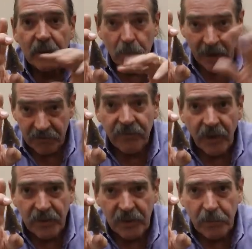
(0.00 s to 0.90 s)
by
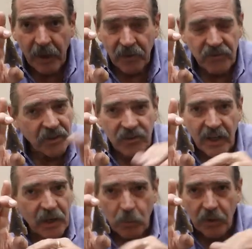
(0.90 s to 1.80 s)
flood deposits,
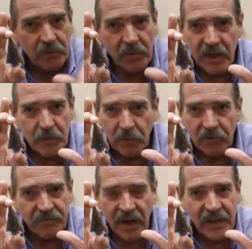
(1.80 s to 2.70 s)
and I wouldn't be able
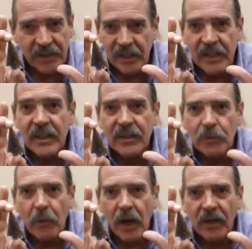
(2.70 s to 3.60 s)
to find any of
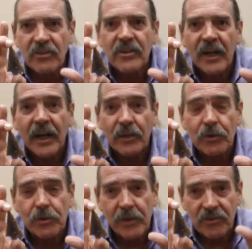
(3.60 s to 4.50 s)
the rocks that I
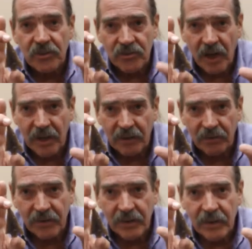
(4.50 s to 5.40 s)
knew as a child.
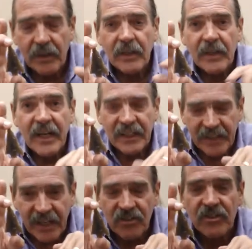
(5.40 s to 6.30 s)
And
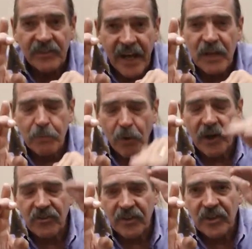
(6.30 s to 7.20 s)
that
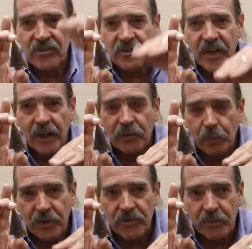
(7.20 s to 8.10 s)
process is how the
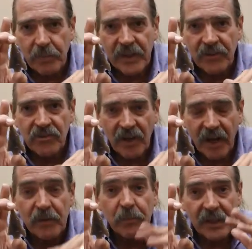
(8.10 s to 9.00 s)
Richard Beene
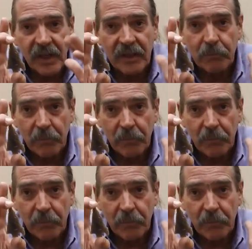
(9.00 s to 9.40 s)
Site became